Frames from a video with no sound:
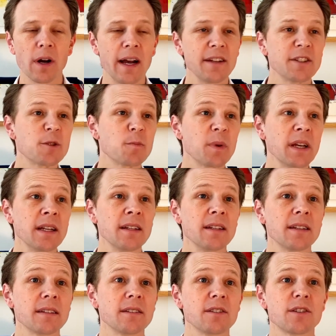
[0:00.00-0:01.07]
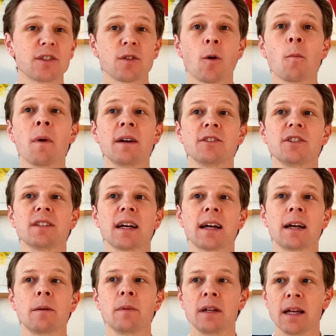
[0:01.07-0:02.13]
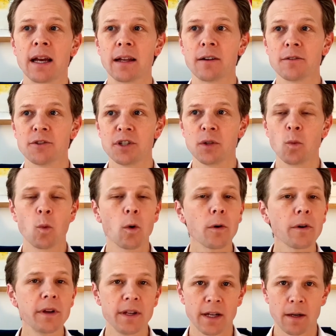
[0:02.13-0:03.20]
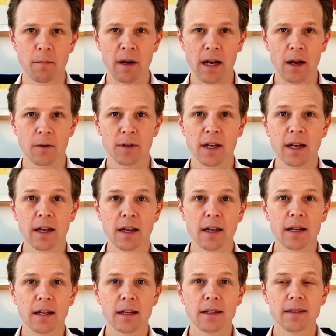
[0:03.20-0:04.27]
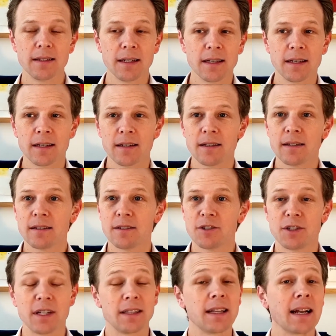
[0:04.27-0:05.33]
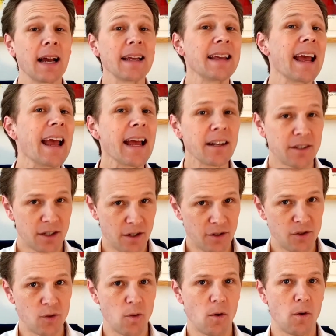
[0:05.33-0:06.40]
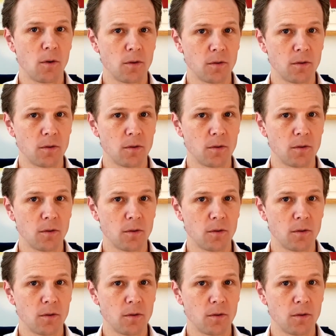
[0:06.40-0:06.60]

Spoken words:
I had spent so much time and energy worrying about the shit that I can't control,